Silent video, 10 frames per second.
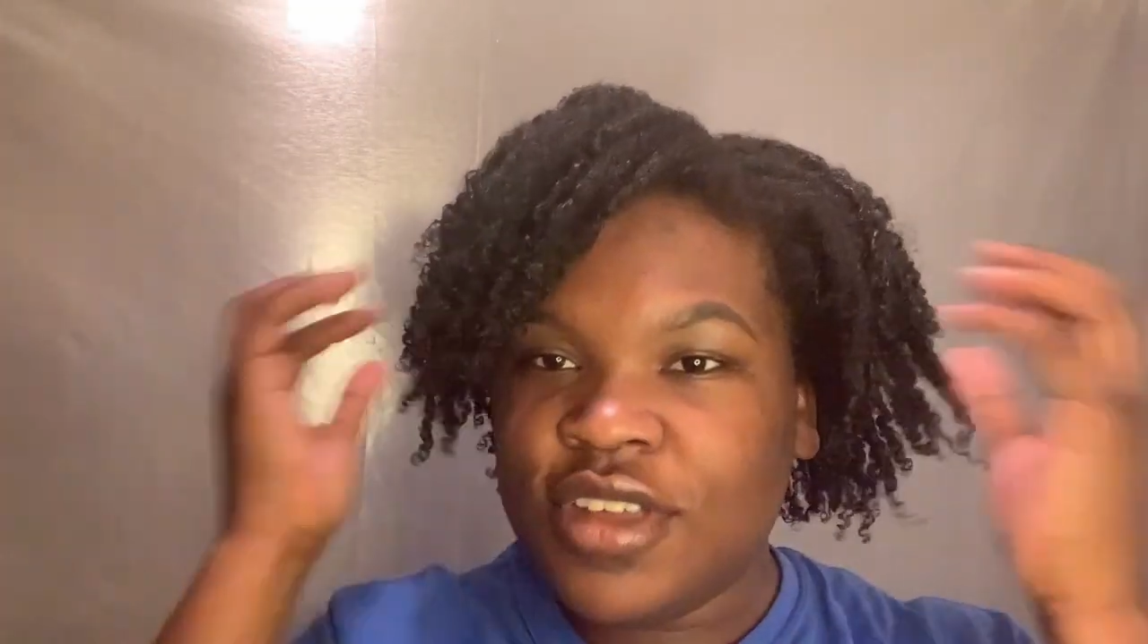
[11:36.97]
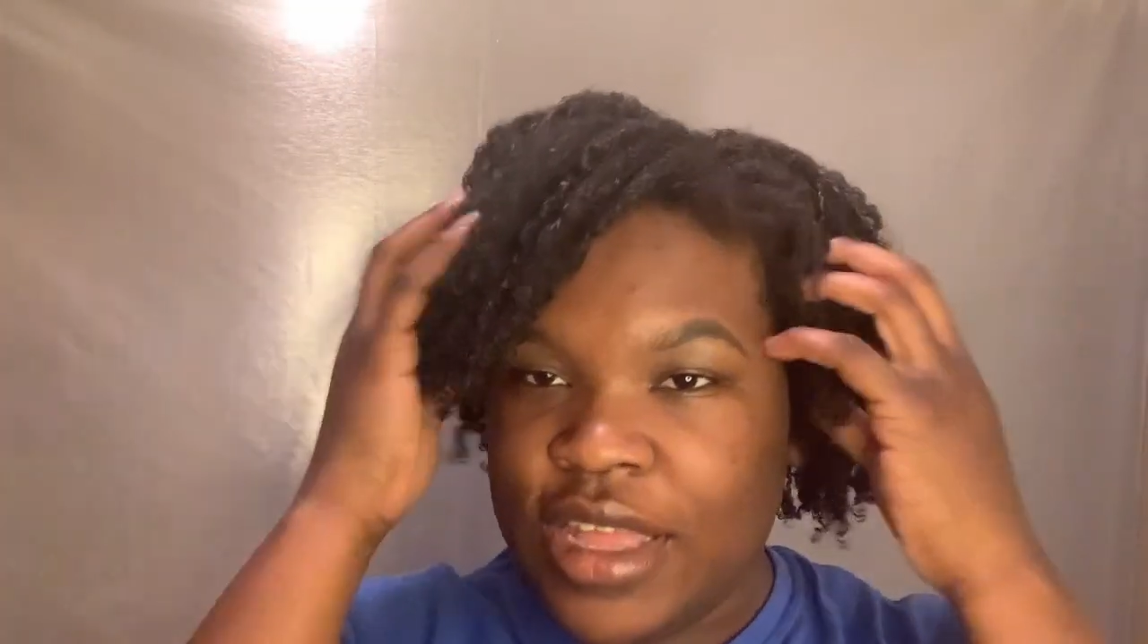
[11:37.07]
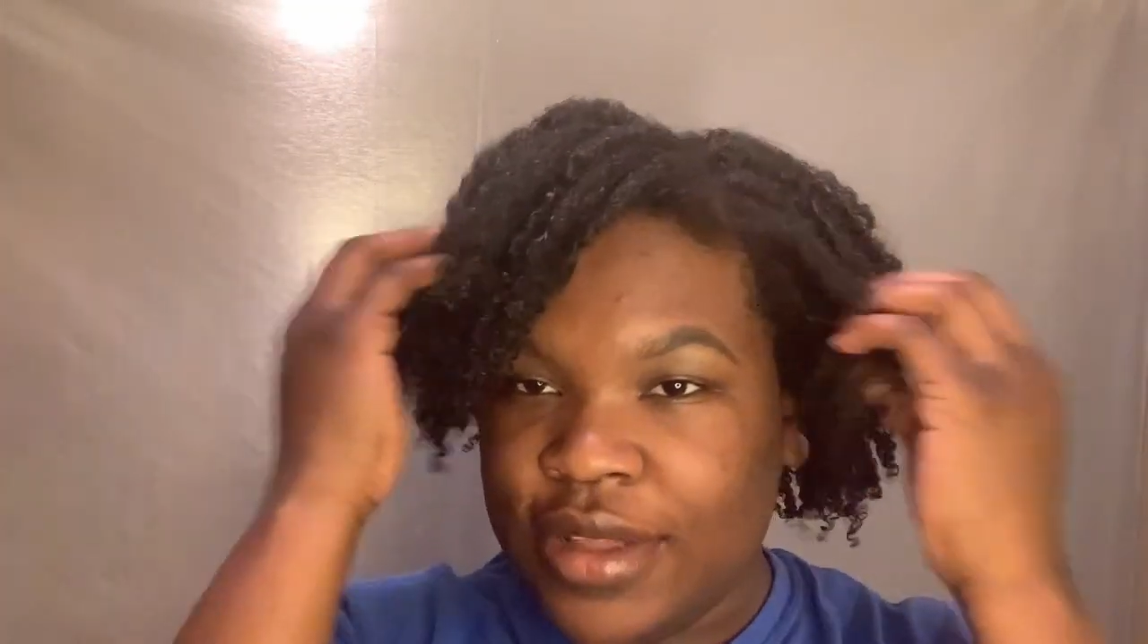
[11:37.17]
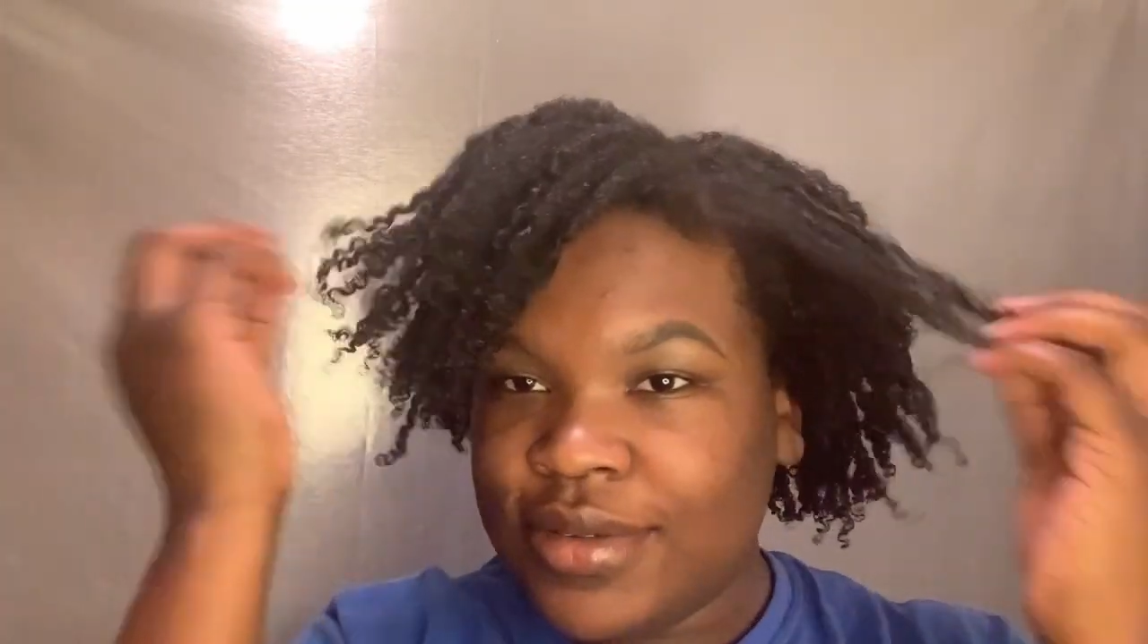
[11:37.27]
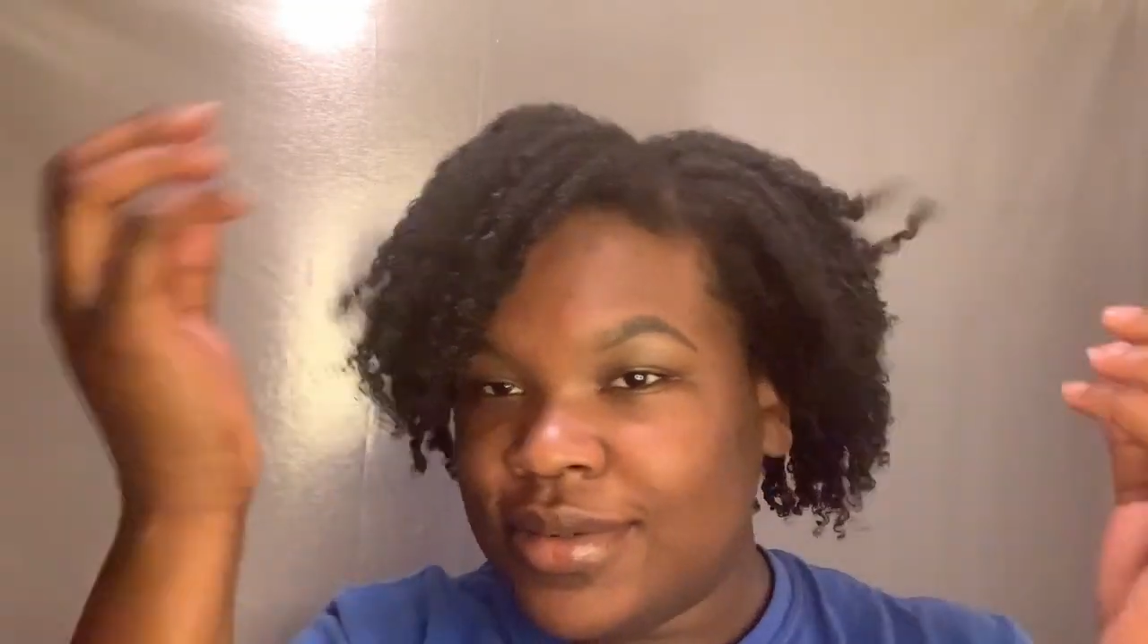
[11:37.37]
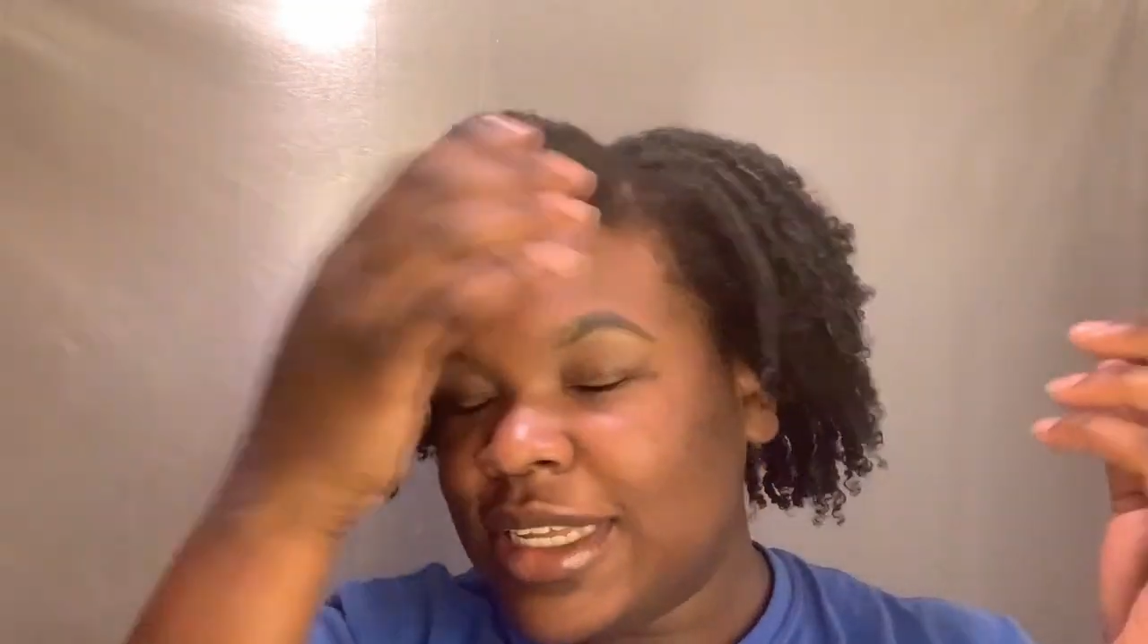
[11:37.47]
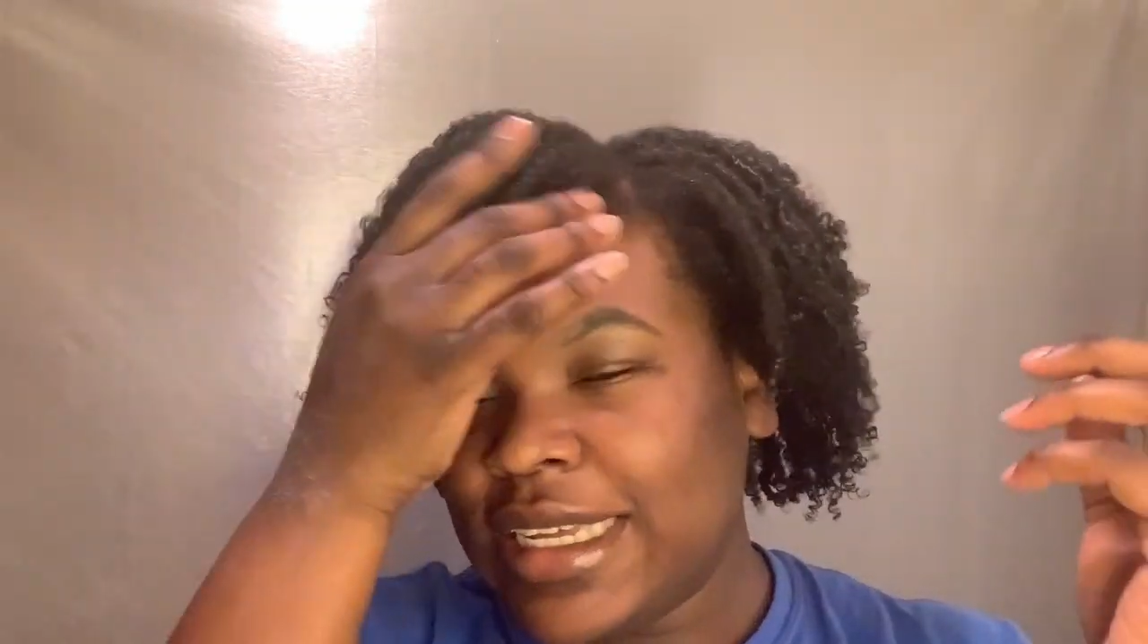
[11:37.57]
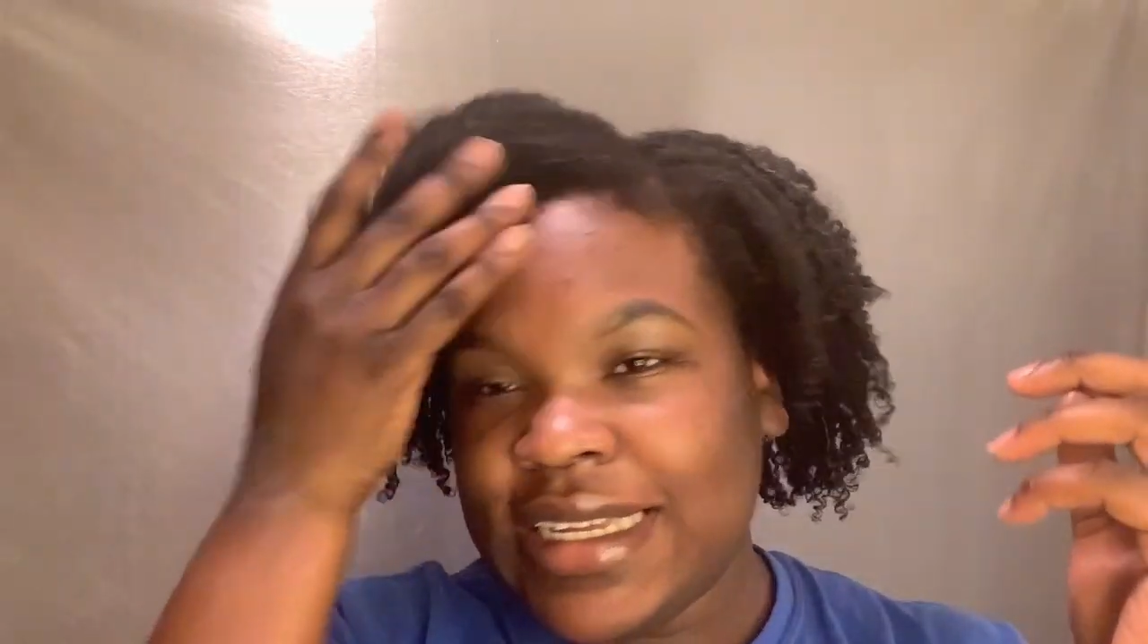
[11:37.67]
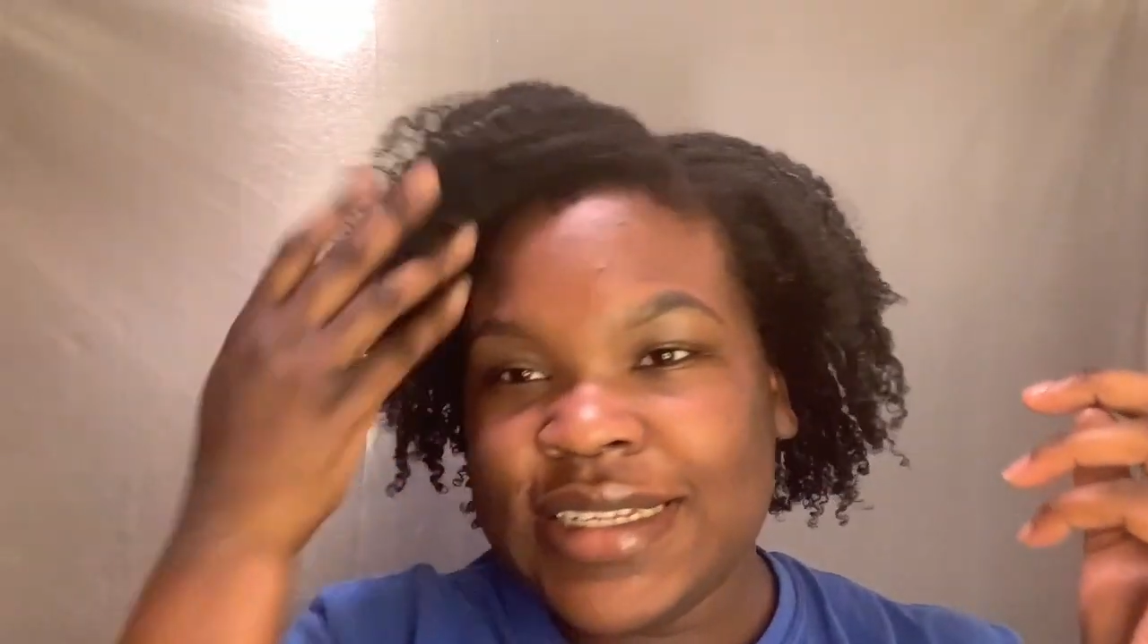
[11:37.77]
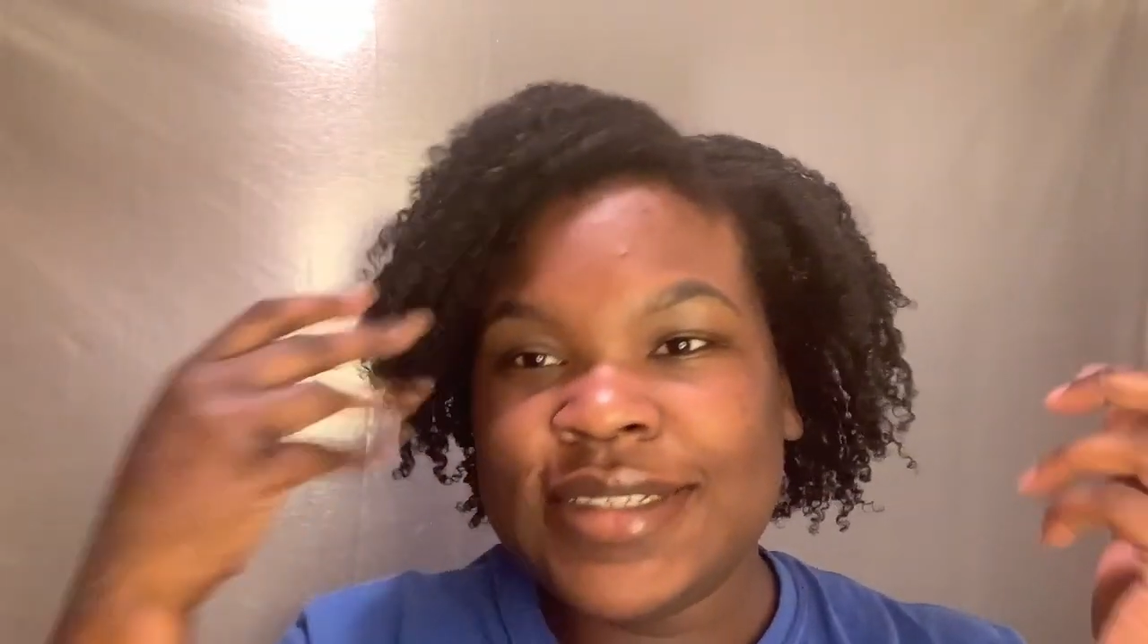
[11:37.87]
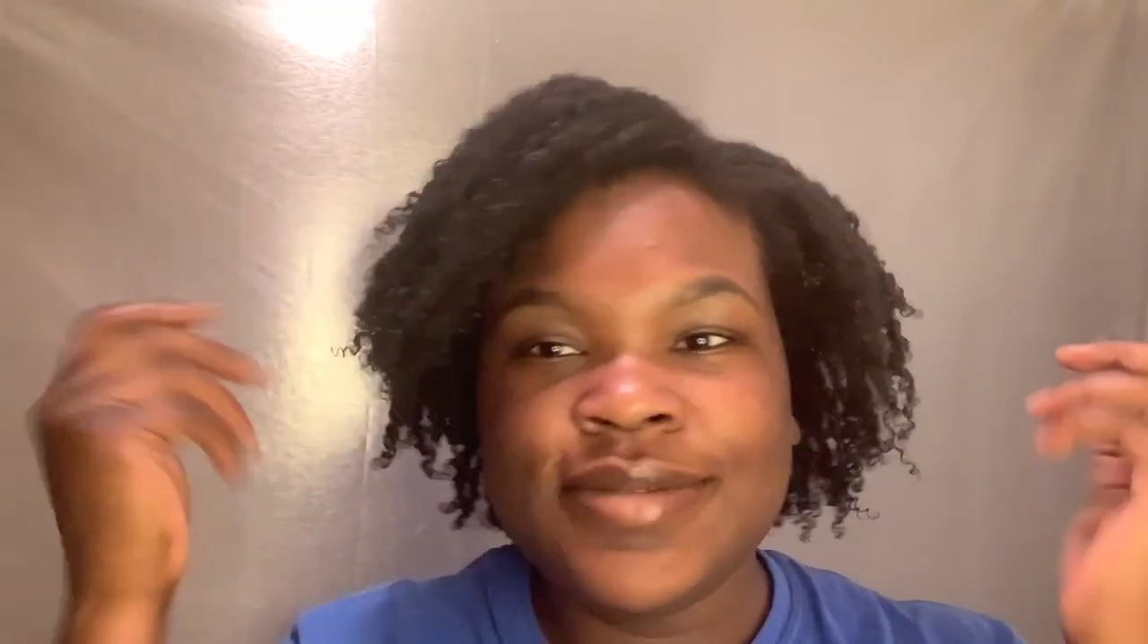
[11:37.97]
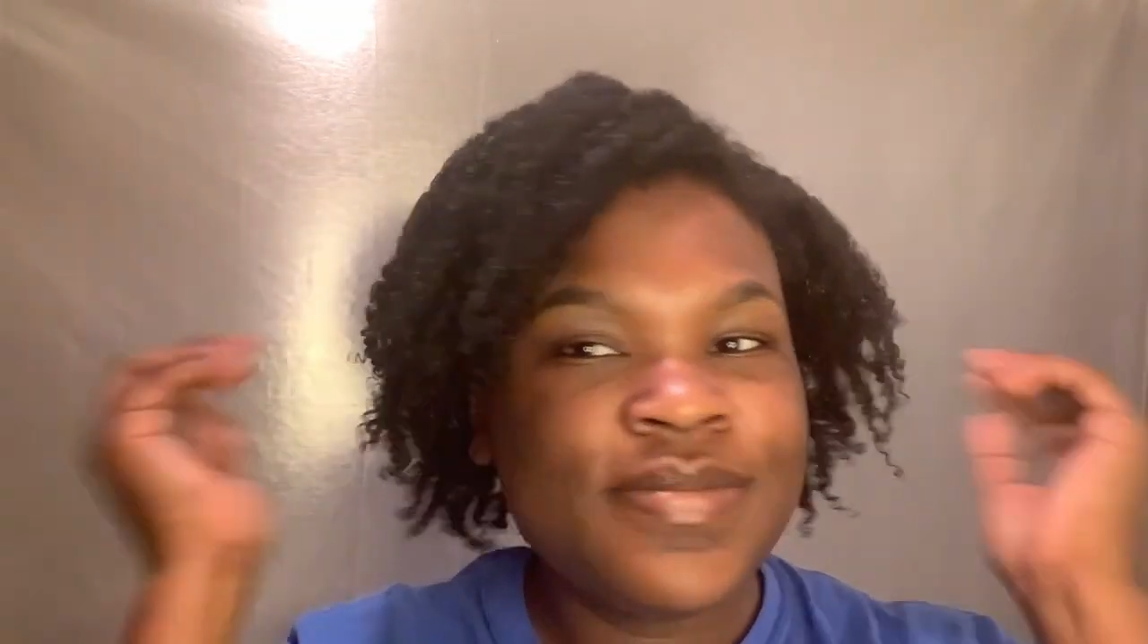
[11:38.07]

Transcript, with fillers: and go, and